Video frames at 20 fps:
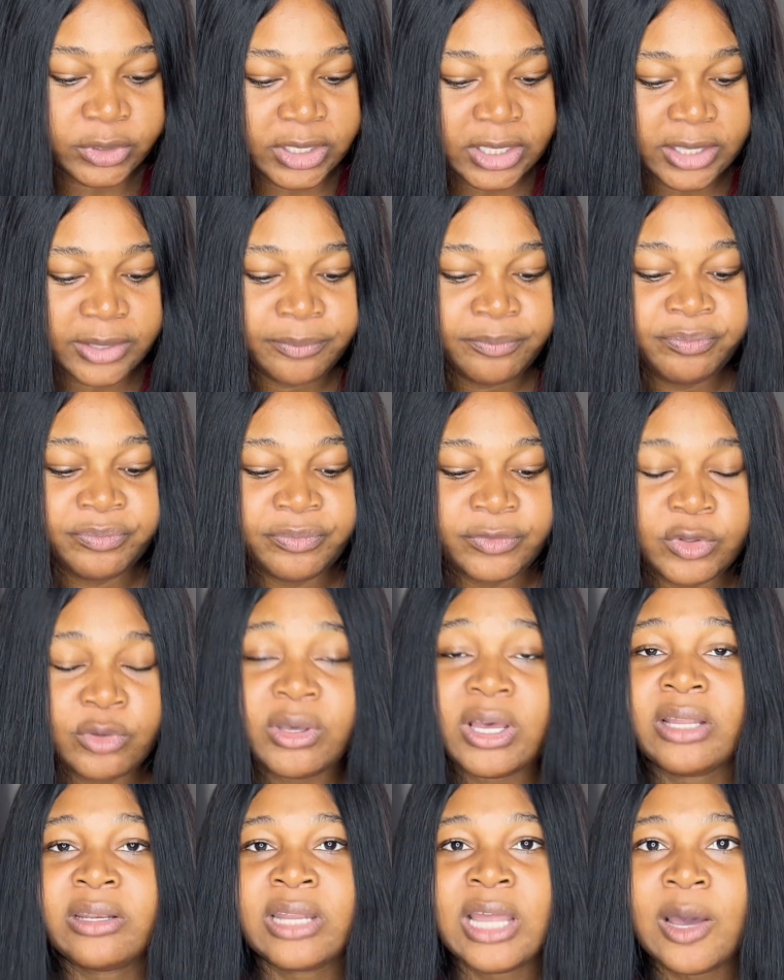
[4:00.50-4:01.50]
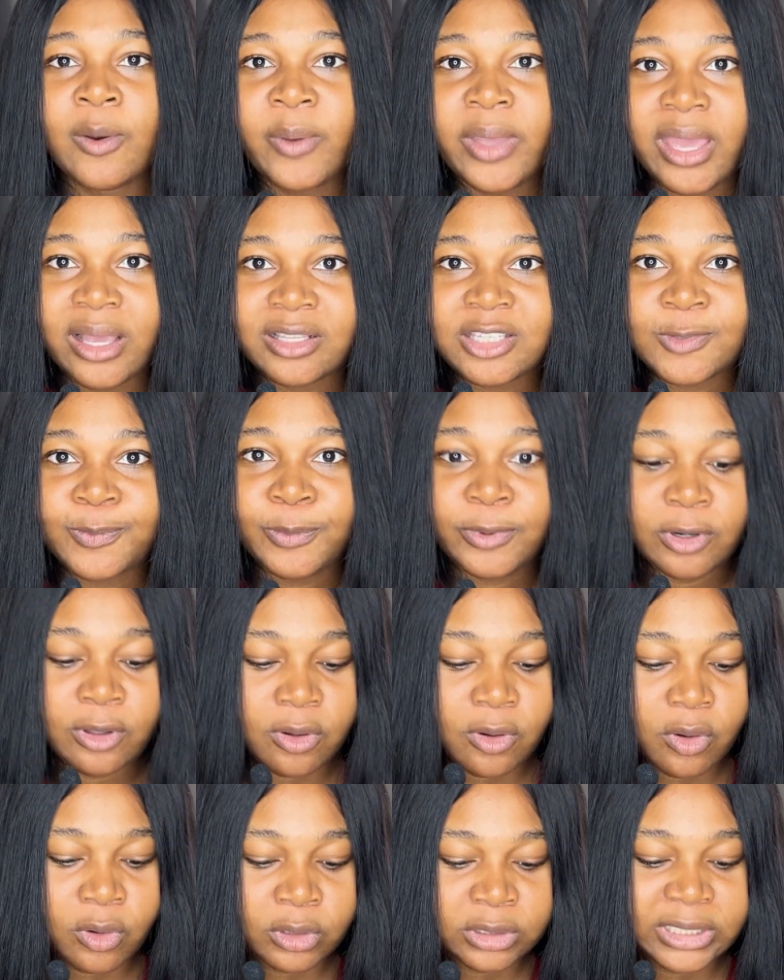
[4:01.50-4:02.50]
Okay. You can now
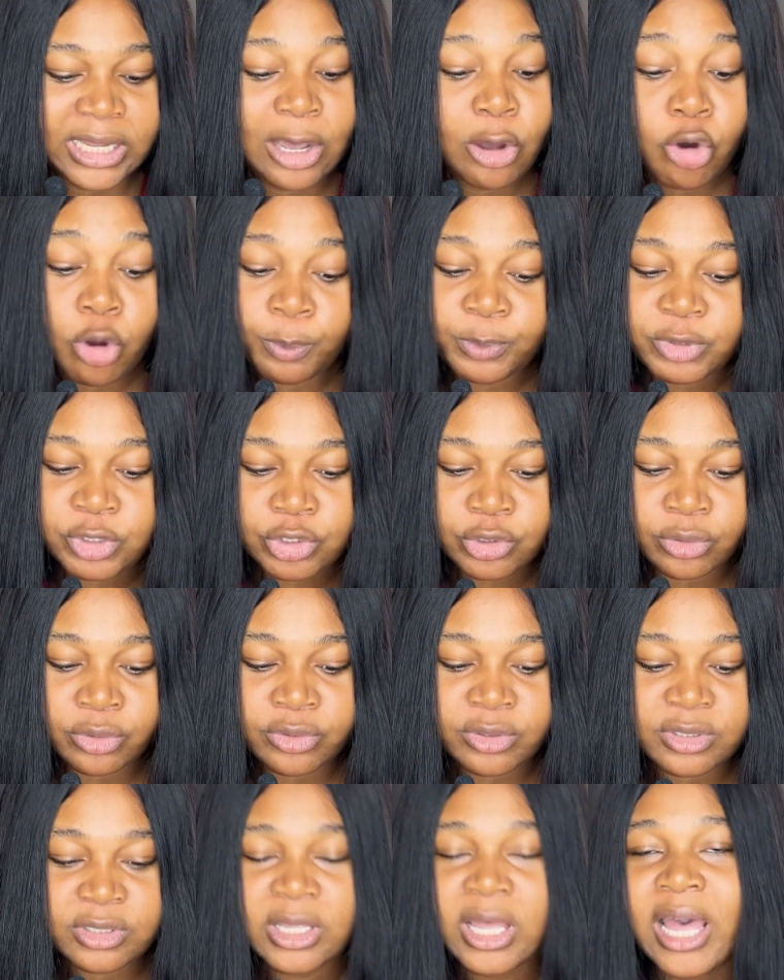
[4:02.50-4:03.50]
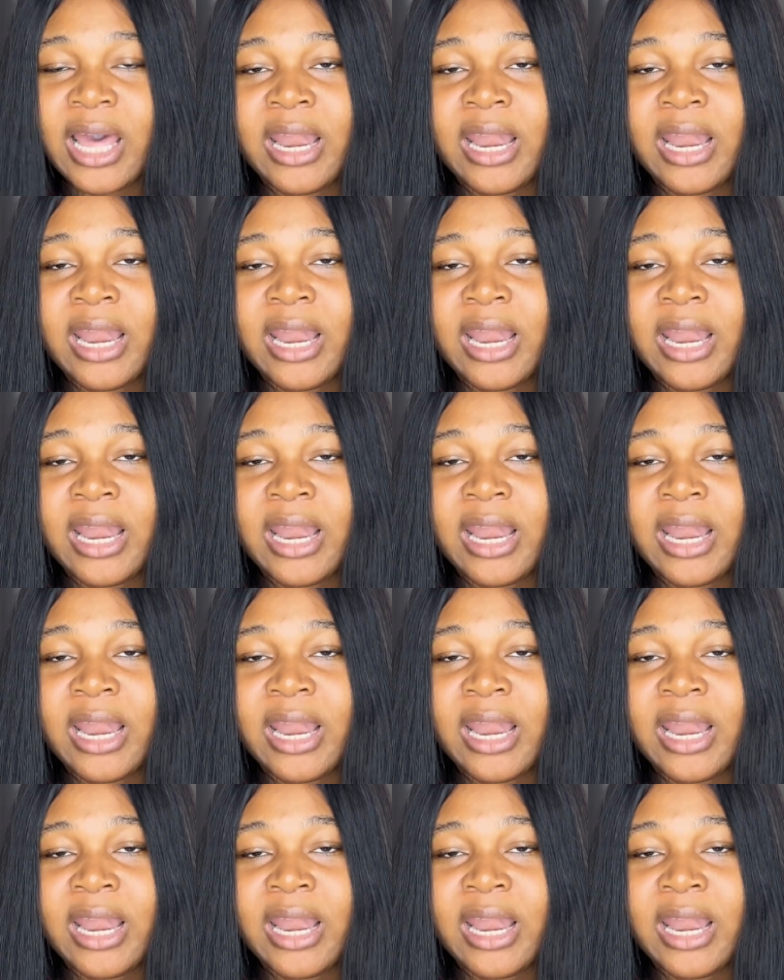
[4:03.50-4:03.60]
explore other options.